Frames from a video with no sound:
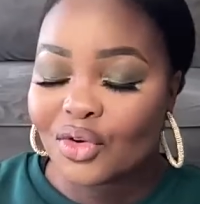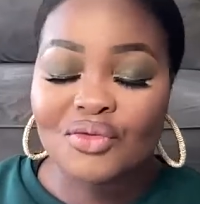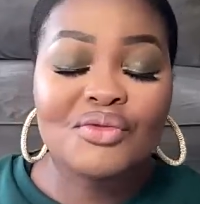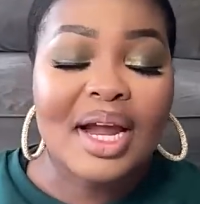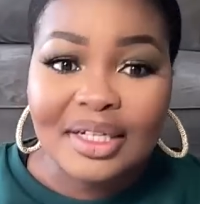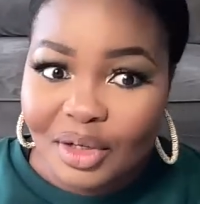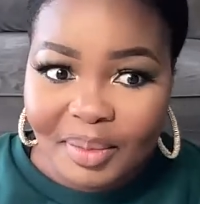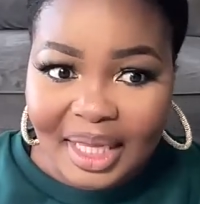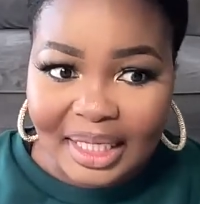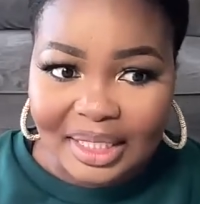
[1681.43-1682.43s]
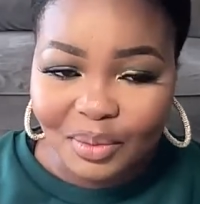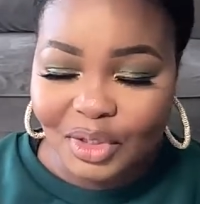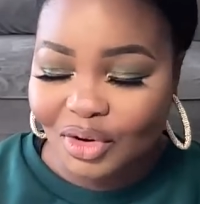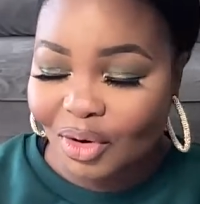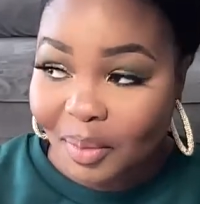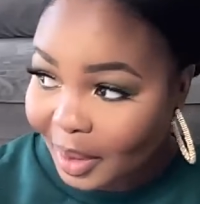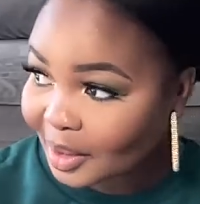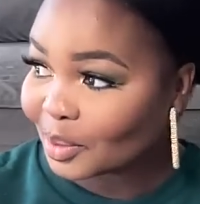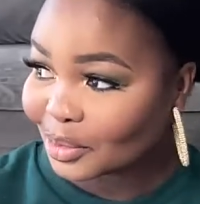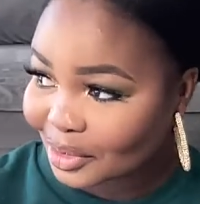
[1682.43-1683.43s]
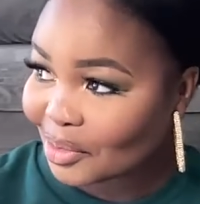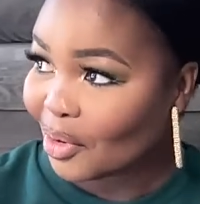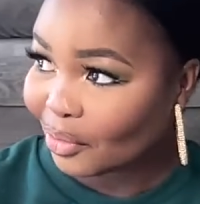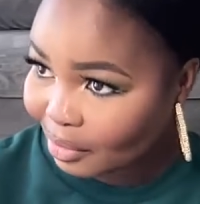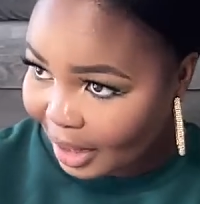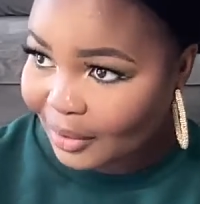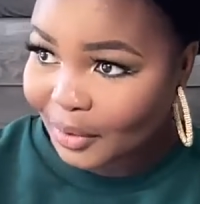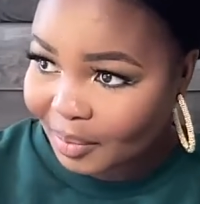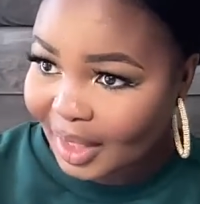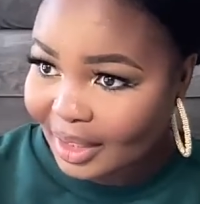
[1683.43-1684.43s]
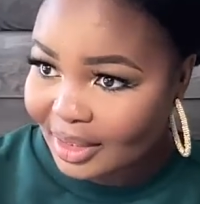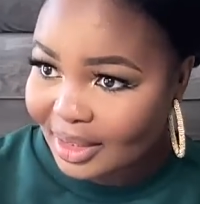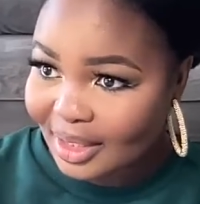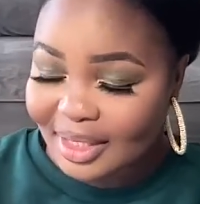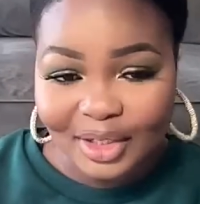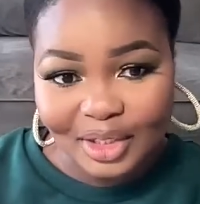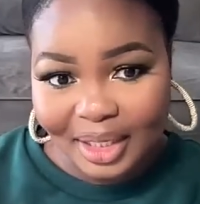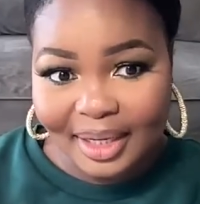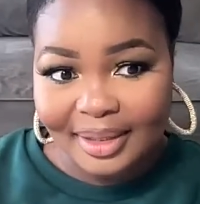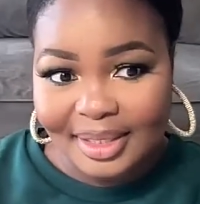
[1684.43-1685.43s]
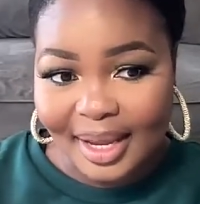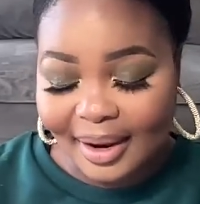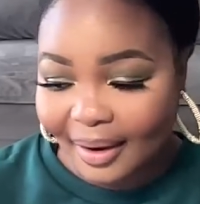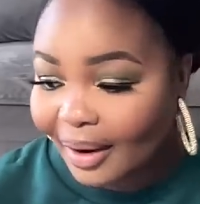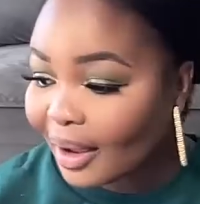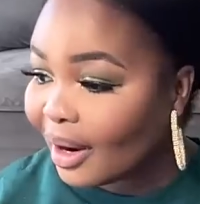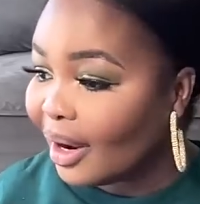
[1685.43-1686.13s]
random things. We talk about the most random things. It's actually insane.